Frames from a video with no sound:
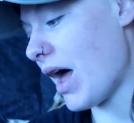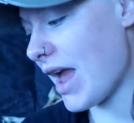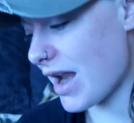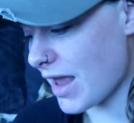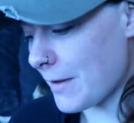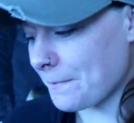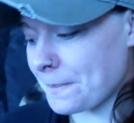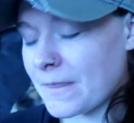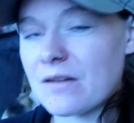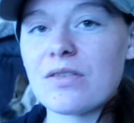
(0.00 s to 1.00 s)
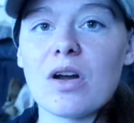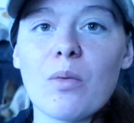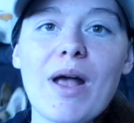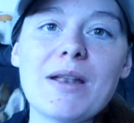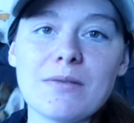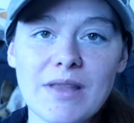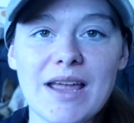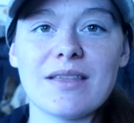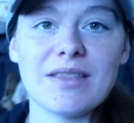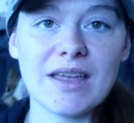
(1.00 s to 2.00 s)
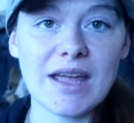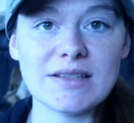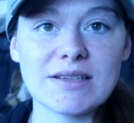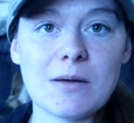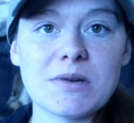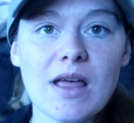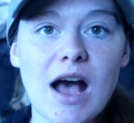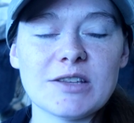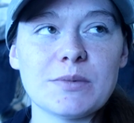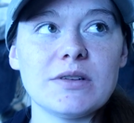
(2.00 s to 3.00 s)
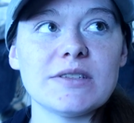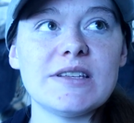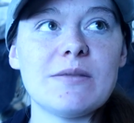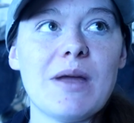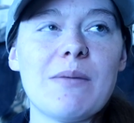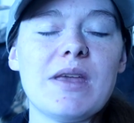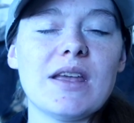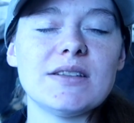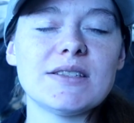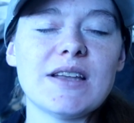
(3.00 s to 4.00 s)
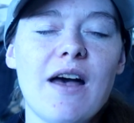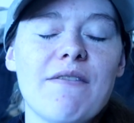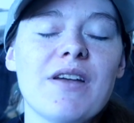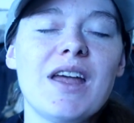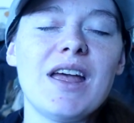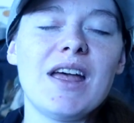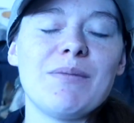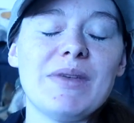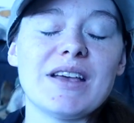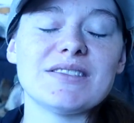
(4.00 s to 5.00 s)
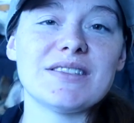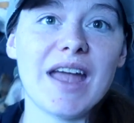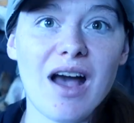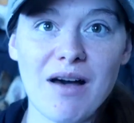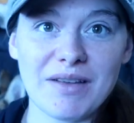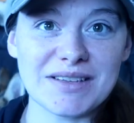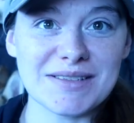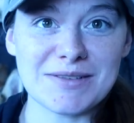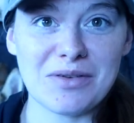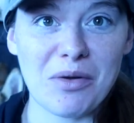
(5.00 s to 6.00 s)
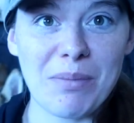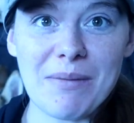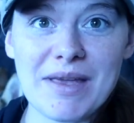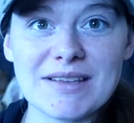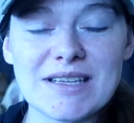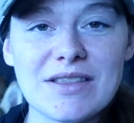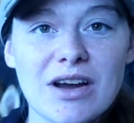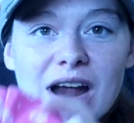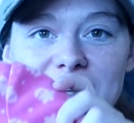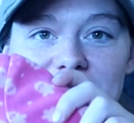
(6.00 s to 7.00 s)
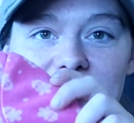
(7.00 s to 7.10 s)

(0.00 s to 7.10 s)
but for when like the kids come to the hospital to see the baby and stuff, because they obviously don't know what baby is either, I